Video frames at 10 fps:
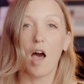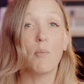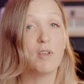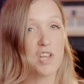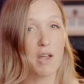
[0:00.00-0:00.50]

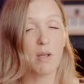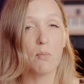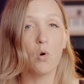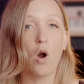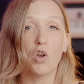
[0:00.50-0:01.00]
I'll be sharing
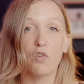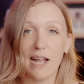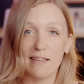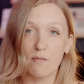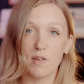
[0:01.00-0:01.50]
more on
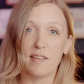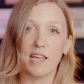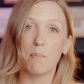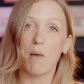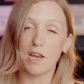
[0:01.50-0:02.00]

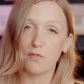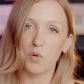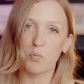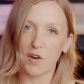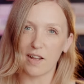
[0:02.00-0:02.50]
creativity,
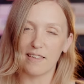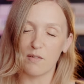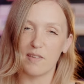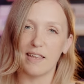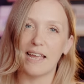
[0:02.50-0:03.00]
mindful
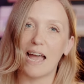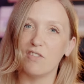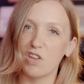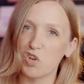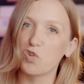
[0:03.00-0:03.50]
productivity,
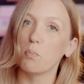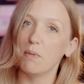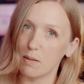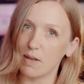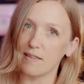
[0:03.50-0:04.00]
and digital
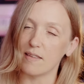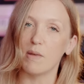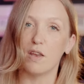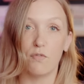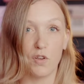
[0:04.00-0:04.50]

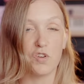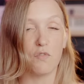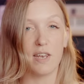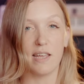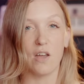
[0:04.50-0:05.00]
minimalism in future
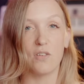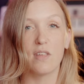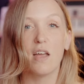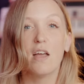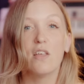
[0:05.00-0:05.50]

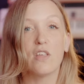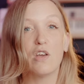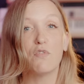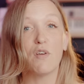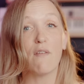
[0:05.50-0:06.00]
videos, so
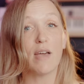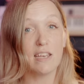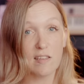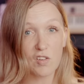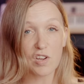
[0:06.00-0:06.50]
if you have
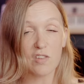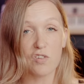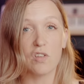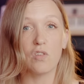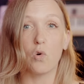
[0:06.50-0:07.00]
any
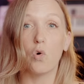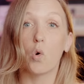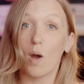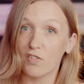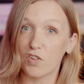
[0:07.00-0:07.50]
suggestions or
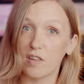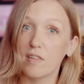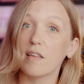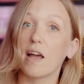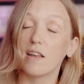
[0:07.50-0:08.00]

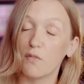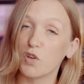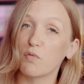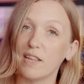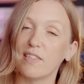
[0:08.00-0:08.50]
questions, I'd love
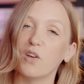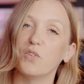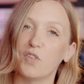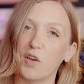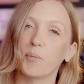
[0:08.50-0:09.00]
to read
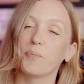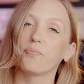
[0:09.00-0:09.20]
those too.